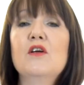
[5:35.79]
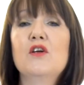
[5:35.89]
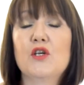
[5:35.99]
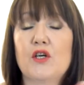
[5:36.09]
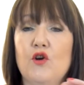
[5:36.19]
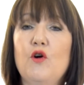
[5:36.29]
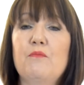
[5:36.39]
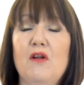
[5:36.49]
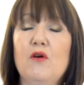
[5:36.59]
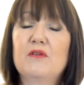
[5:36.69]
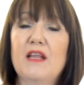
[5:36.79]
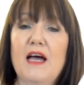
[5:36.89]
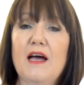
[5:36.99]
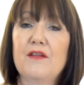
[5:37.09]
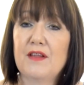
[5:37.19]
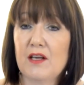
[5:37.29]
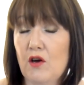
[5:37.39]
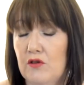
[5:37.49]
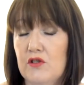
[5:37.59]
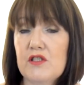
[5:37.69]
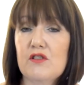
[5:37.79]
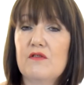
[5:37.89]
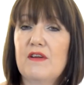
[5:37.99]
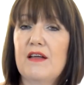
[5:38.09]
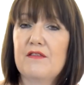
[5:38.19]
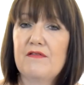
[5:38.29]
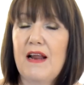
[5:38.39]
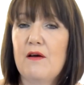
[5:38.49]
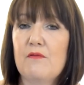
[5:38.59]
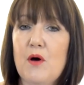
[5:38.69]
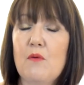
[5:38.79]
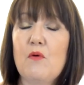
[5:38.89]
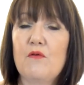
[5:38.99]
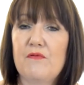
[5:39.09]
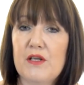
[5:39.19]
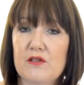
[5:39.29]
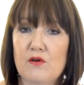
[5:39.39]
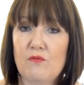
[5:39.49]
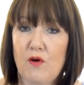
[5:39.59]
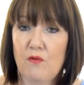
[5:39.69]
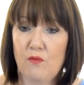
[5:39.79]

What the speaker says: You can upload that, I think, onto sort of like the Flowerbomb or Viktor Rolf